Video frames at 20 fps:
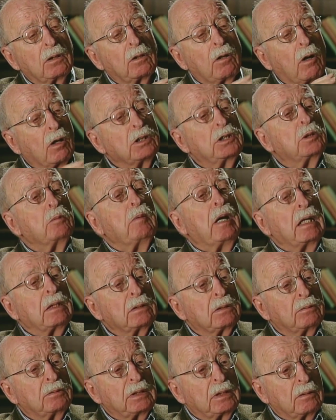large
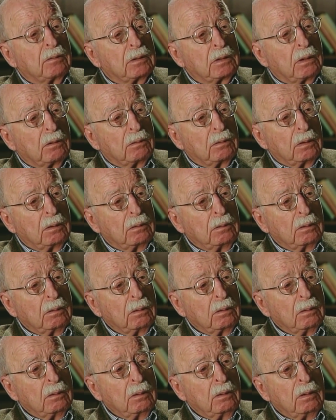amounts of serotonin.
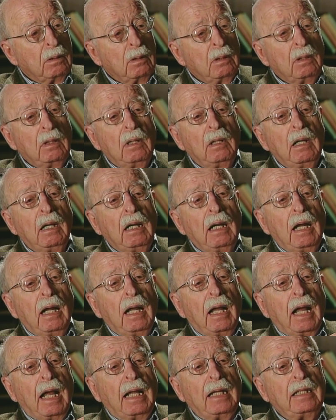
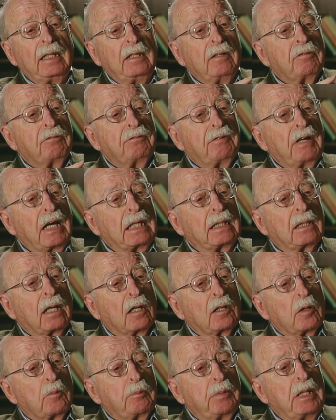And the effect
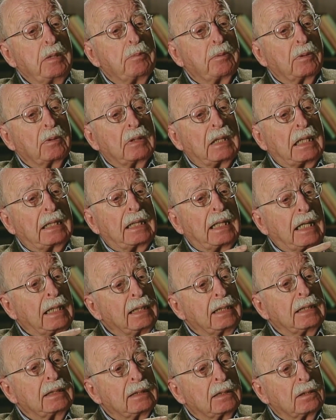on the people that
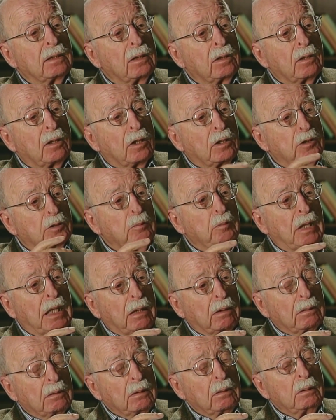get this large
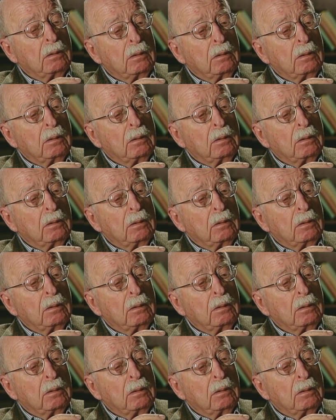amount